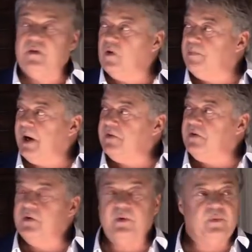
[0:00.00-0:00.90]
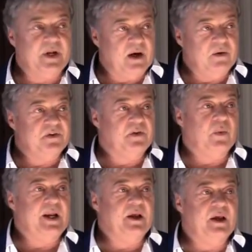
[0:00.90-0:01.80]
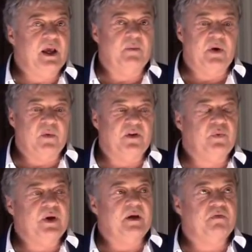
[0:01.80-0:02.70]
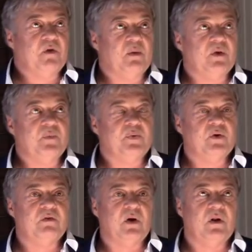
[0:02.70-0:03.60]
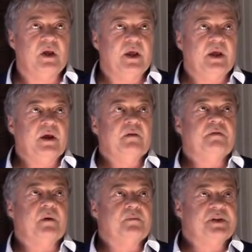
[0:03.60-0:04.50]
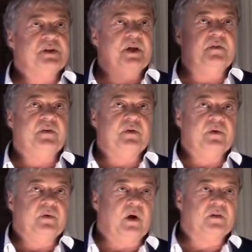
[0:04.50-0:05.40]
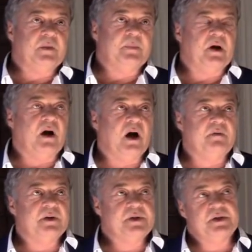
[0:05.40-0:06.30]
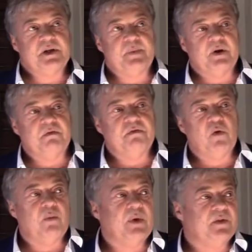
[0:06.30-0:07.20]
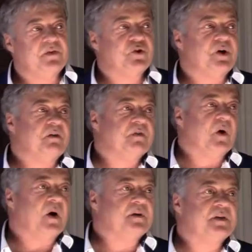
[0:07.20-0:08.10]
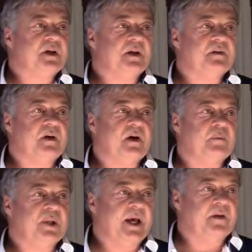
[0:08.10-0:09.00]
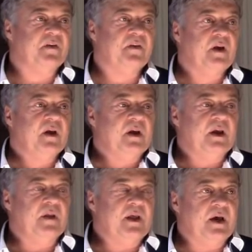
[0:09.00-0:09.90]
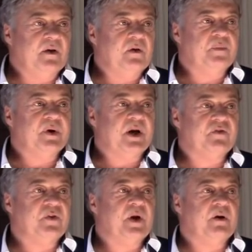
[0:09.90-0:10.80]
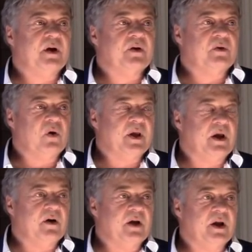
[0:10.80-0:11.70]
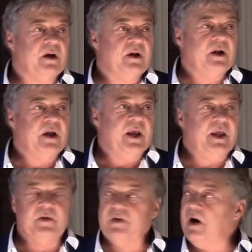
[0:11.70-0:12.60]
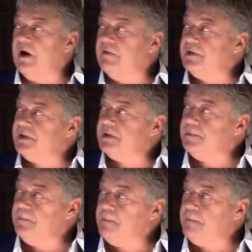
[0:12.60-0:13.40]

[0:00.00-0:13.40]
So part two, now it's the waiting game, and once we get formal approval, from seed to ultimate harvest is about a 4-month journey for us to get plants in that new production area, growing area, into harvest.